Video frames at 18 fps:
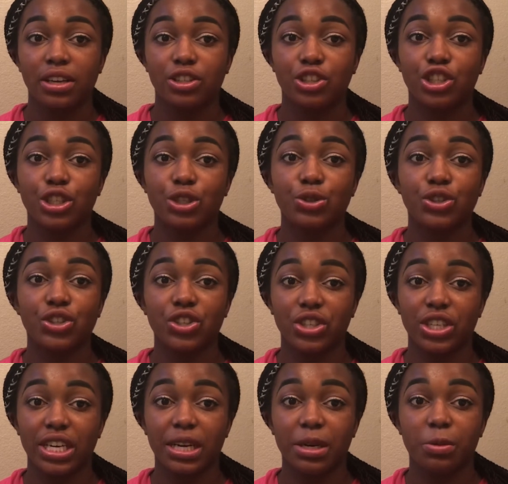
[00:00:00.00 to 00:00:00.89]

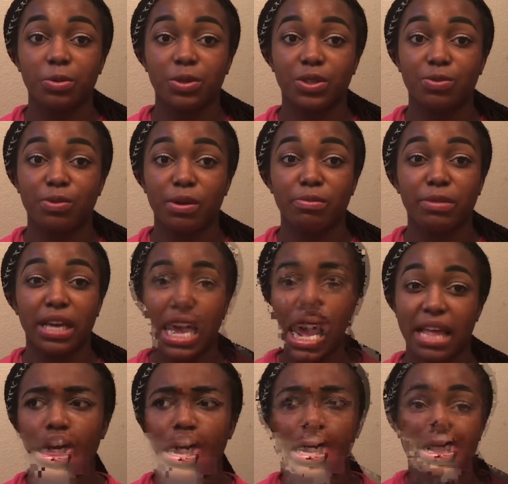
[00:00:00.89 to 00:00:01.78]
Junior year was when we
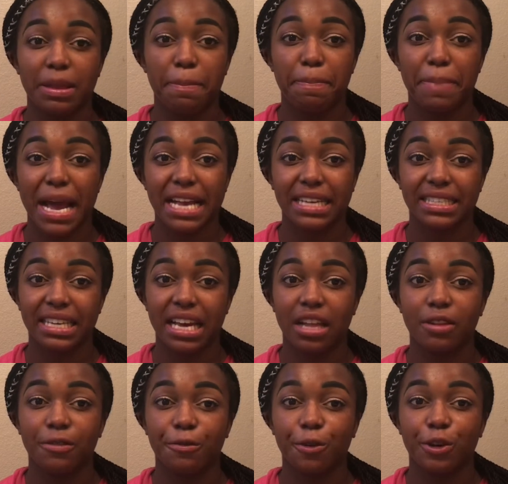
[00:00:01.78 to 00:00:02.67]
had like the best
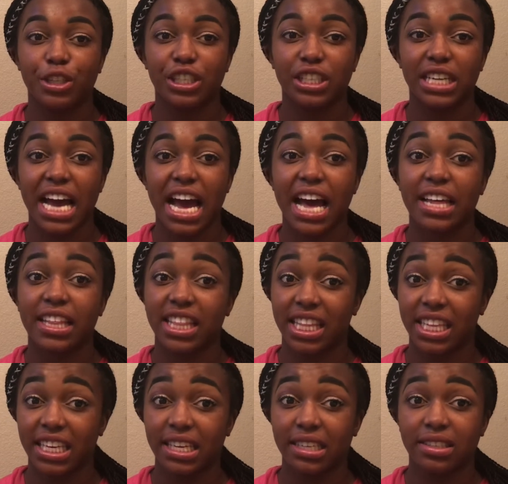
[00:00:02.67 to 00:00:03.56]
Californian
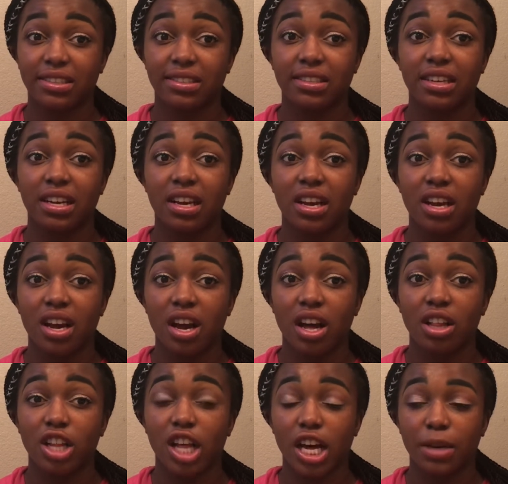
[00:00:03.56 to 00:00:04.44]
athletes.
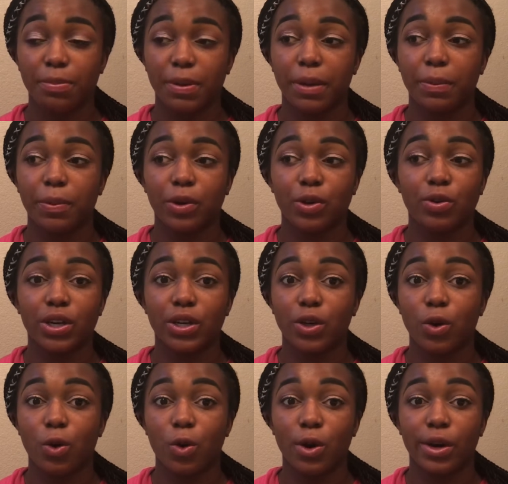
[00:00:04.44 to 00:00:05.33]
A lot of people going
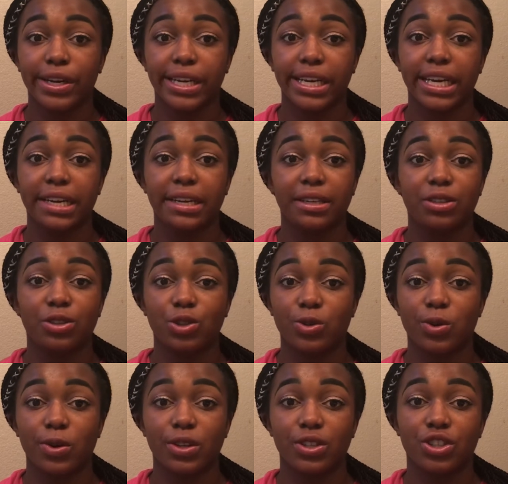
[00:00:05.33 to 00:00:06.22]
to Oregon,
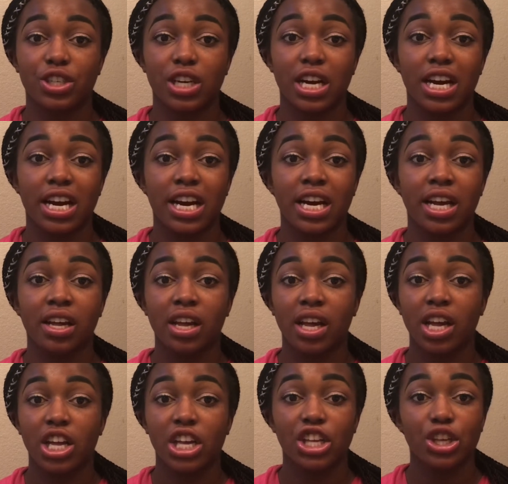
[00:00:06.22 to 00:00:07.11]
Georgia,
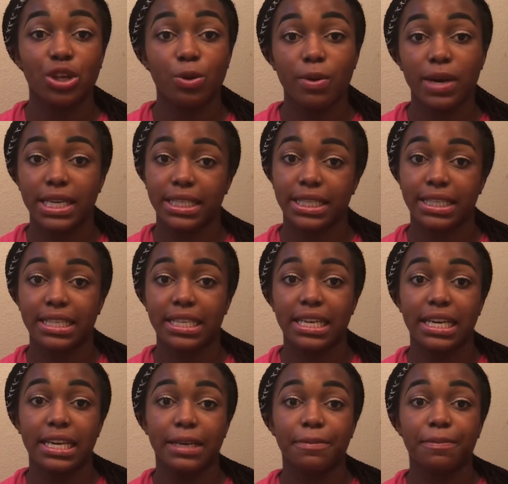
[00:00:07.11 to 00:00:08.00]

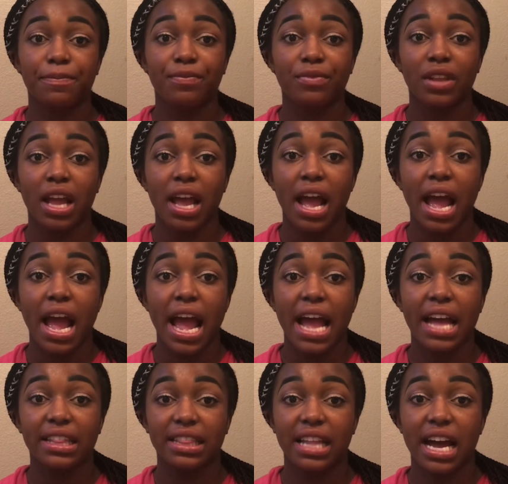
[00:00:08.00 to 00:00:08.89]
USC.
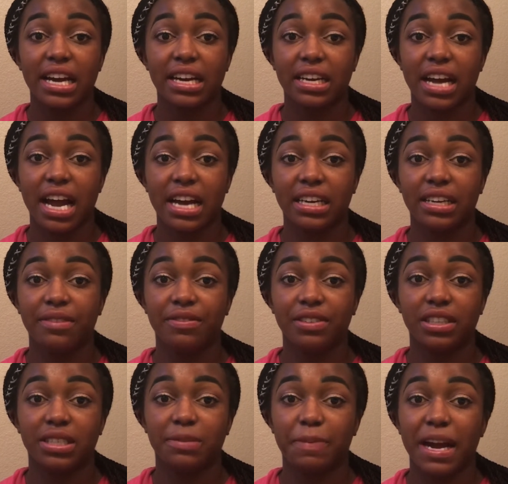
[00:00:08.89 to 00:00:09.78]
And that kind of
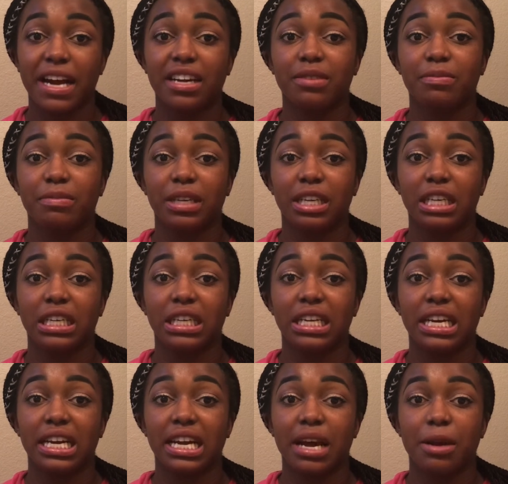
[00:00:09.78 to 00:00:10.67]
inspired
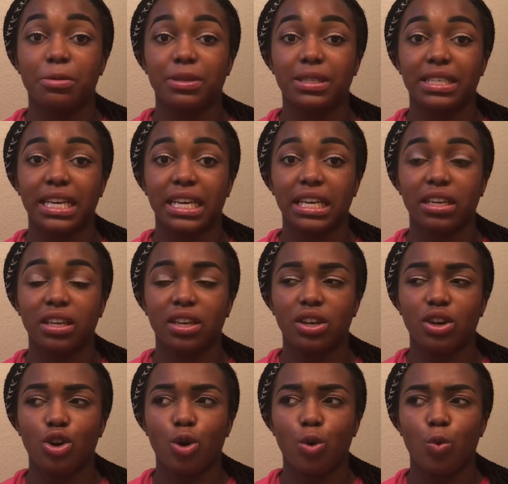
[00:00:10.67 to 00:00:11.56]
me. And I was like,
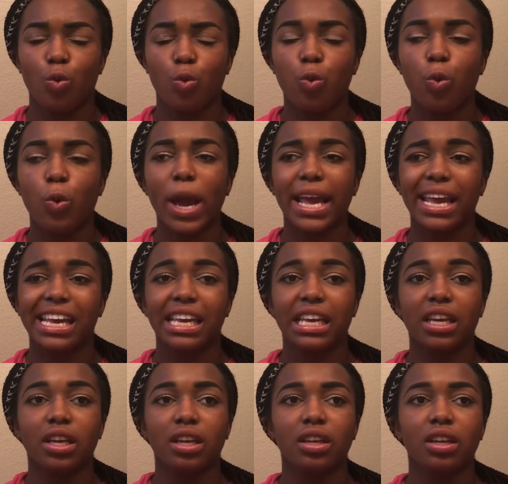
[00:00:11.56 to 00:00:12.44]

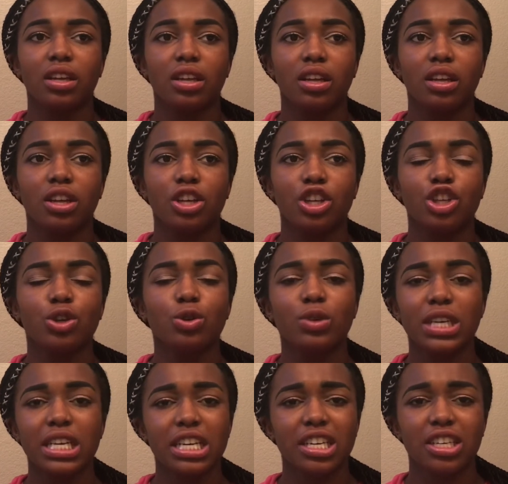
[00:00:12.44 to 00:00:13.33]
wait,
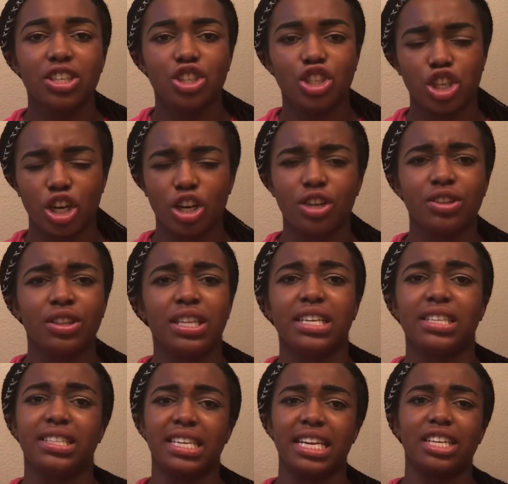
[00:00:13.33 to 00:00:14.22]
you can turn
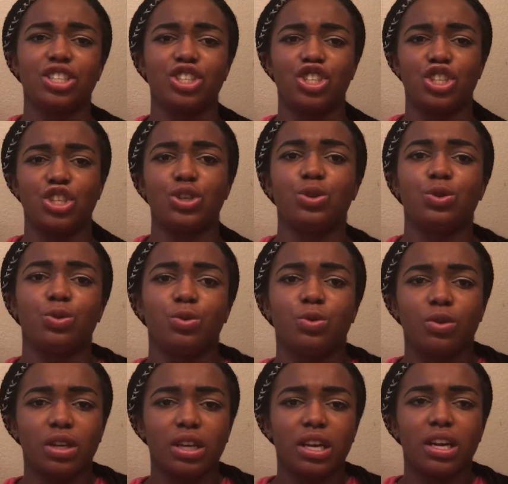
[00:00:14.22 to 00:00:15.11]
this
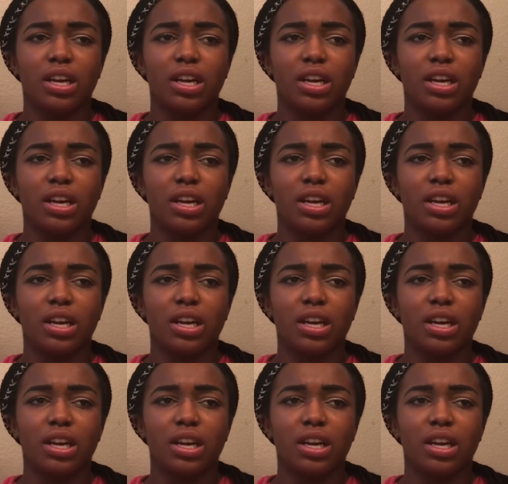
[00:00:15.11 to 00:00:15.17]
into